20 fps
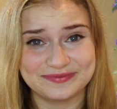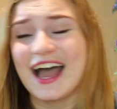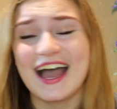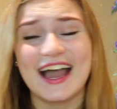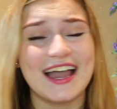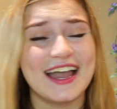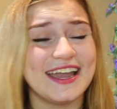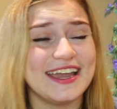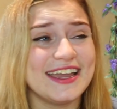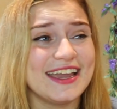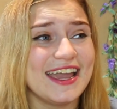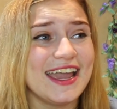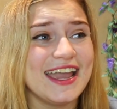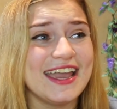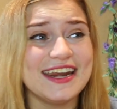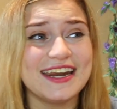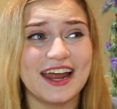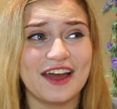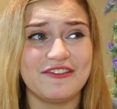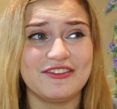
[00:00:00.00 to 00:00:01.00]
I
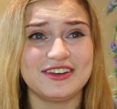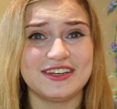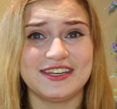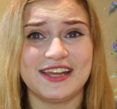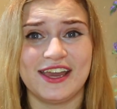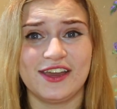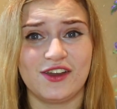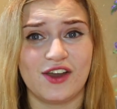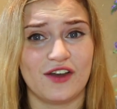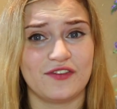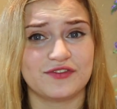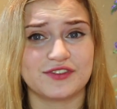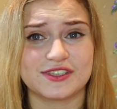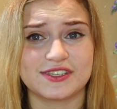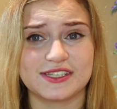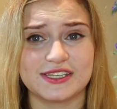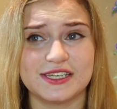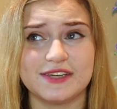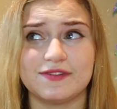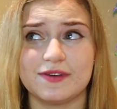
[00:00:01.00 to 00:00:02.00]
hate having to take off the
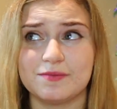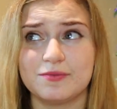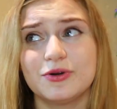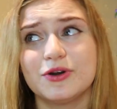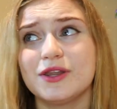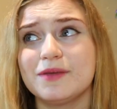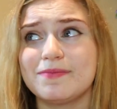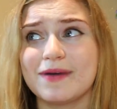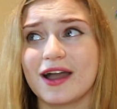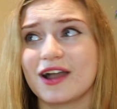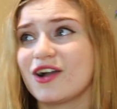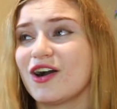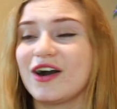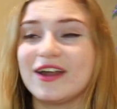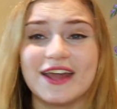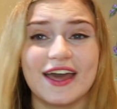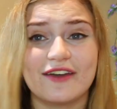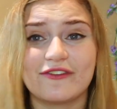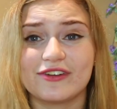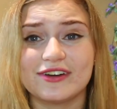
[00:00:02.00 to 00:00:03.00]
sleeve and put it back
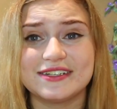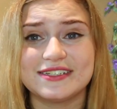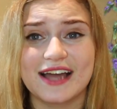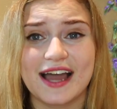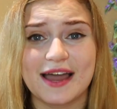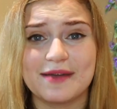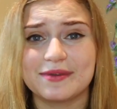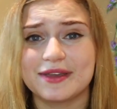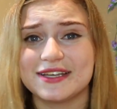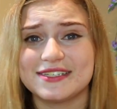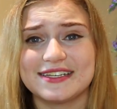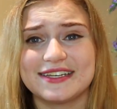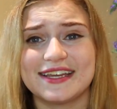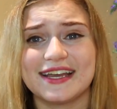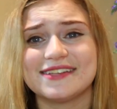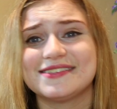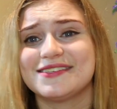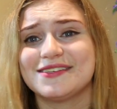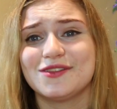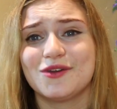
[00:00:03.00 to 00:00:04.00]
on every time because it
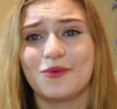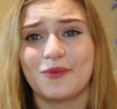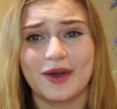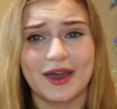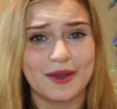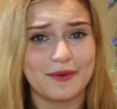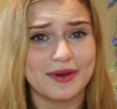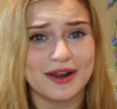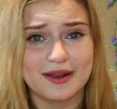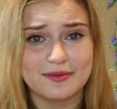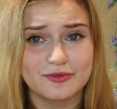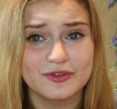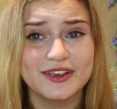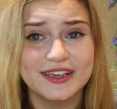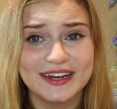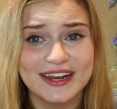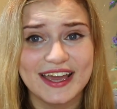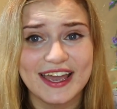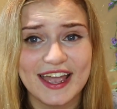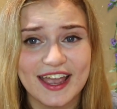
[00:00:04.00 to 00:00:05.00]
gets in the way when I'm
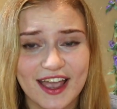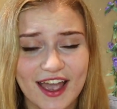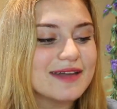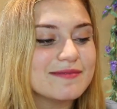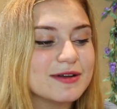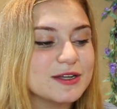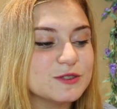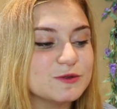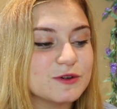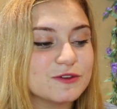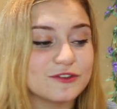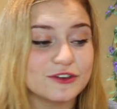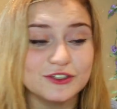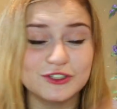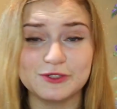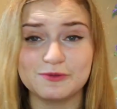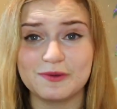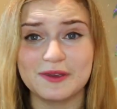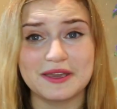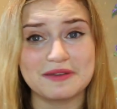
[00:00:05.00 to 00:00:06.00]
reading. I much prefer
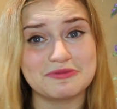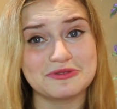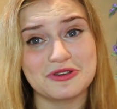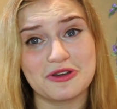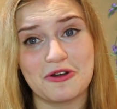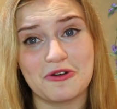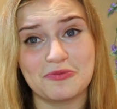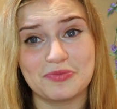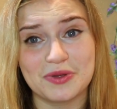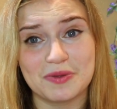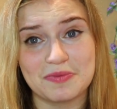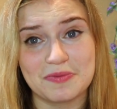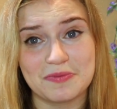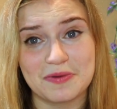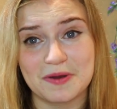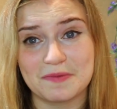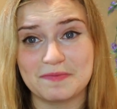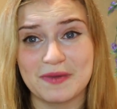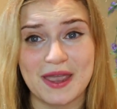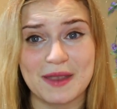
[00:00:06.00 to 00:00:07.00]
just being able to open
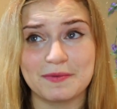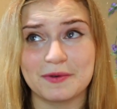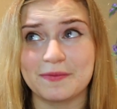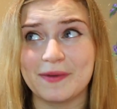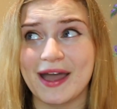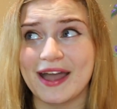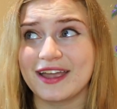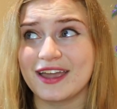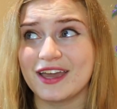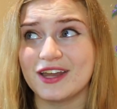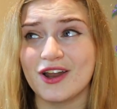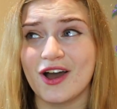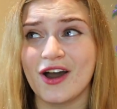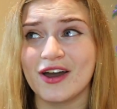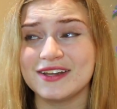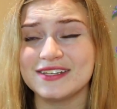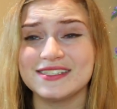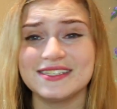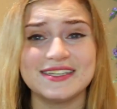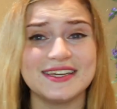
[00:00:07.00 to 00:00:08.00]
up a paperback and
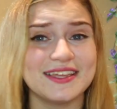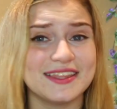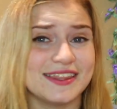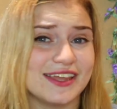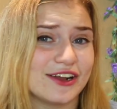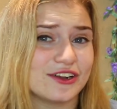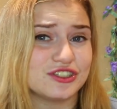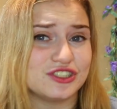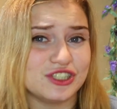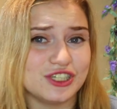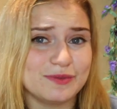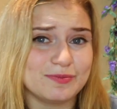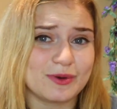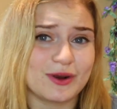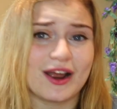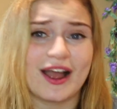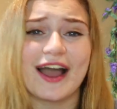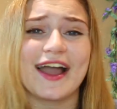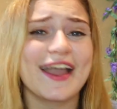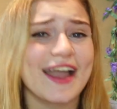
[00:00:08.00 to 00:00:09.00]
honestly, they're
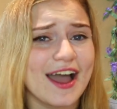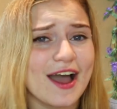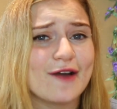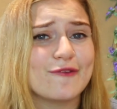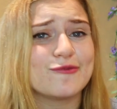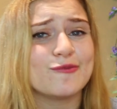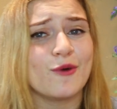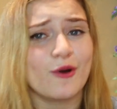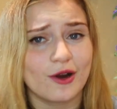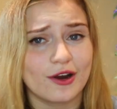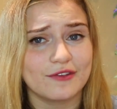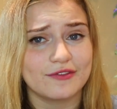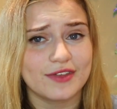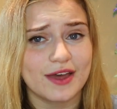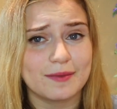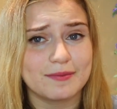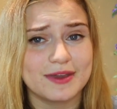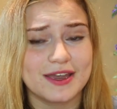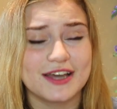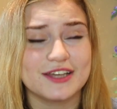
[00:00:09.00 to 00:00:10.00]
cheaper. I have more of
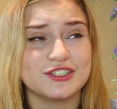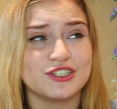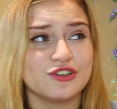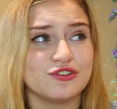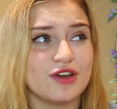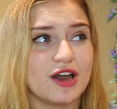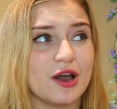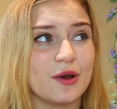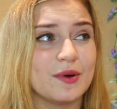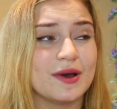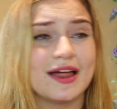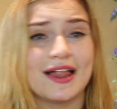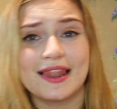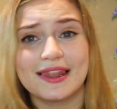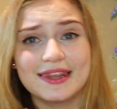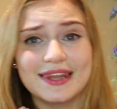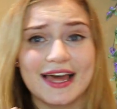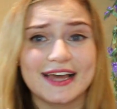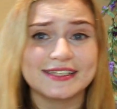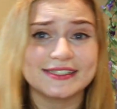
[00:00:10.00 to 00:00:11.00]
them because you know,
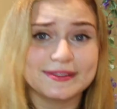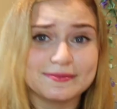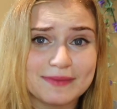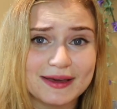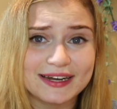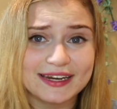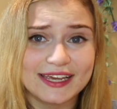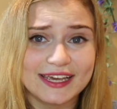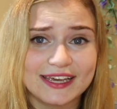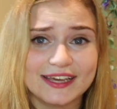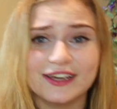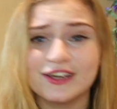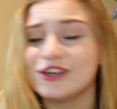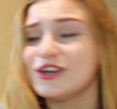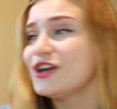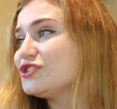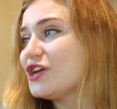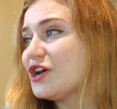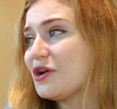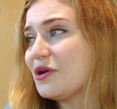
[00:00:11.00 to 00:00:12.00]
less money.
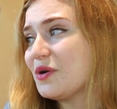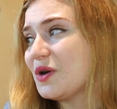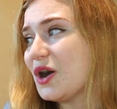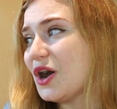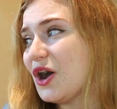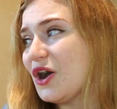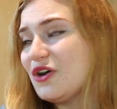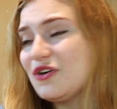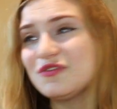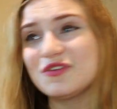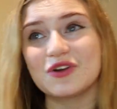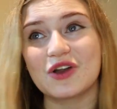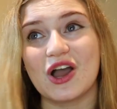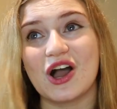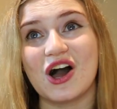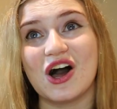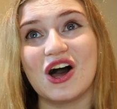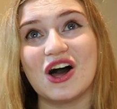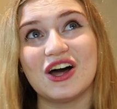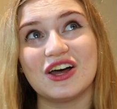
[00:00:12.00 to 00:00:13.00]
So
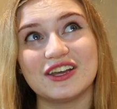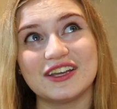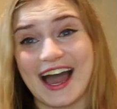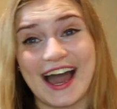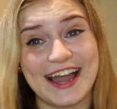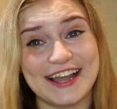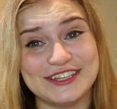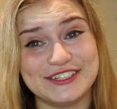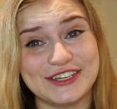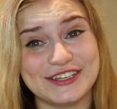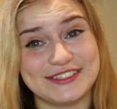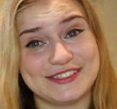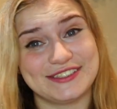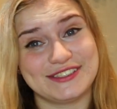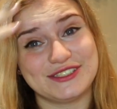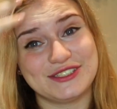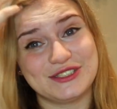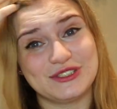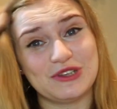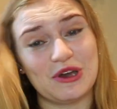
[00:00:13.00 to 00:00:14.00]
overall, I
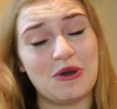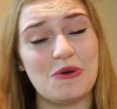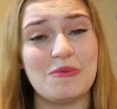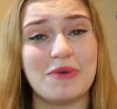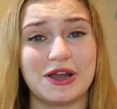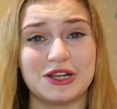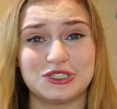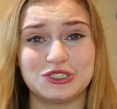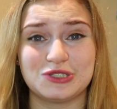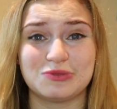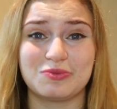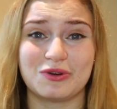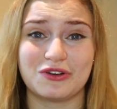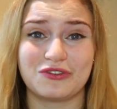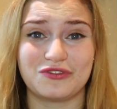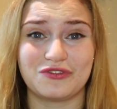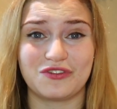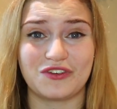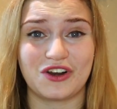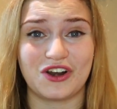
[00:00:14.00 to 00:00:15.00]
just so much
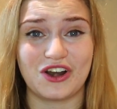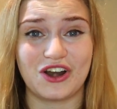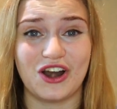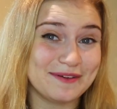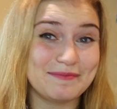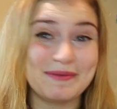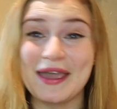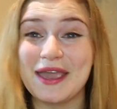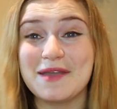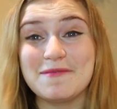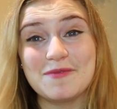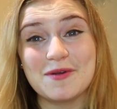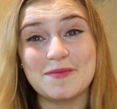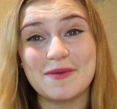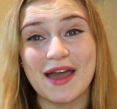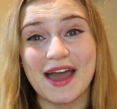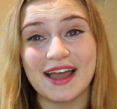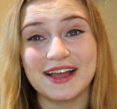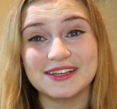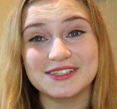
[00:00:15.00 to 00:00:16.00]
prefer
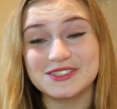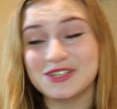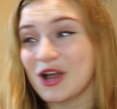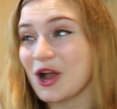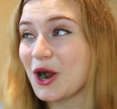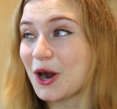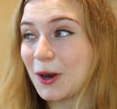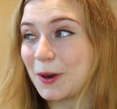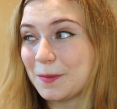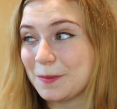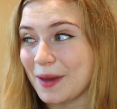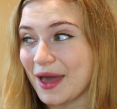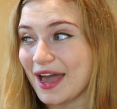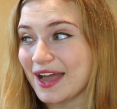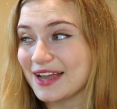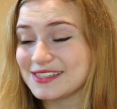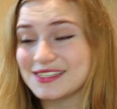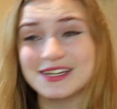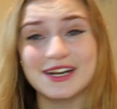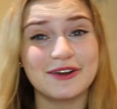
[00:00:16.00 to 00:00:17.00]
paperbacks to
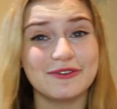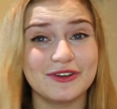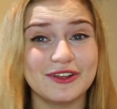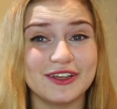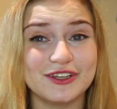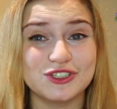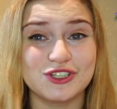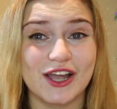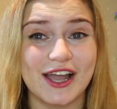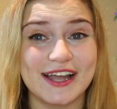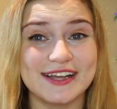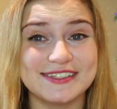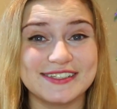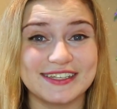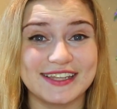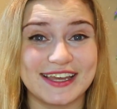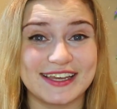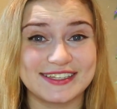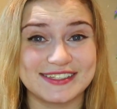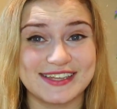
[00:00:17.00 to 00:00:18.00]
hardbacks, and I really tried
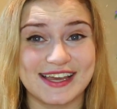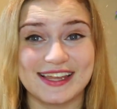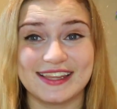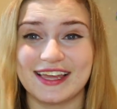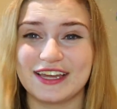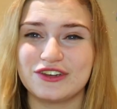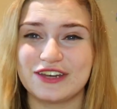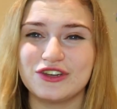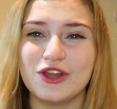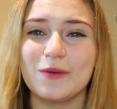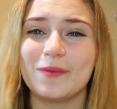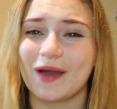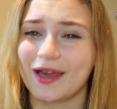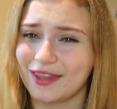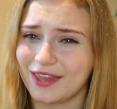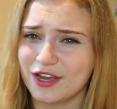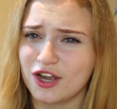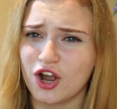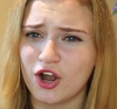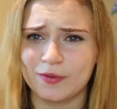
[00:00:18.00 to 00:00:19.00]
to like say like, nope,
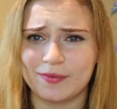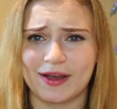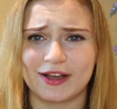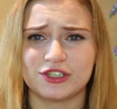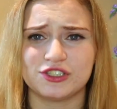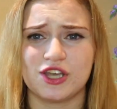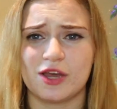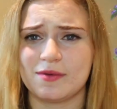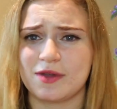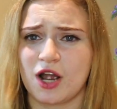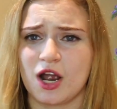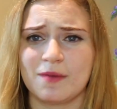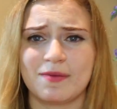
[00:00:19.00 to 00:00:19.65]
I like hardbacks. Shelby.